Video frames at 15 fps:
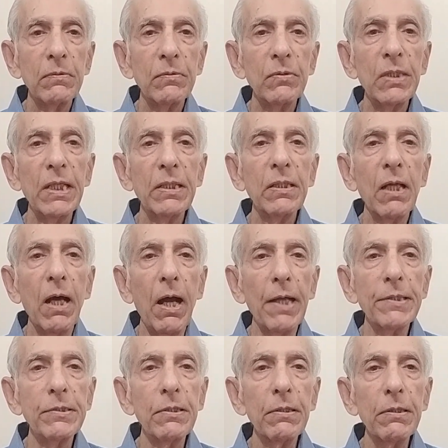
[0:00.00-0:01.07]
then
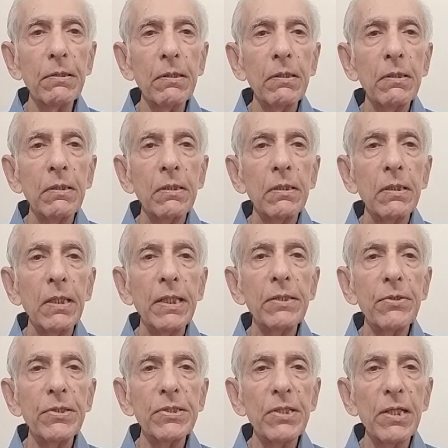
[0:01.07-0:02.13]
either it
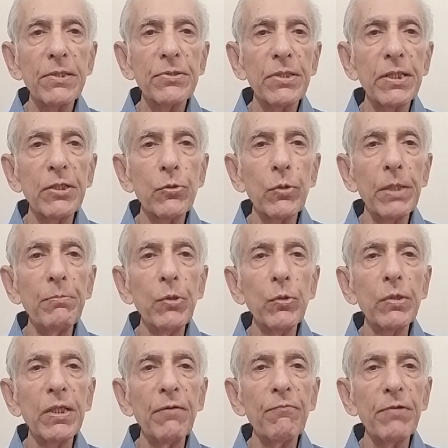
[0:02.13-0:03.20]
results into
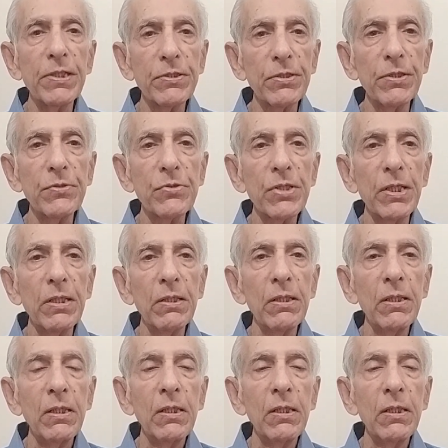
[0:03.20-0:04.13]
immune deficiency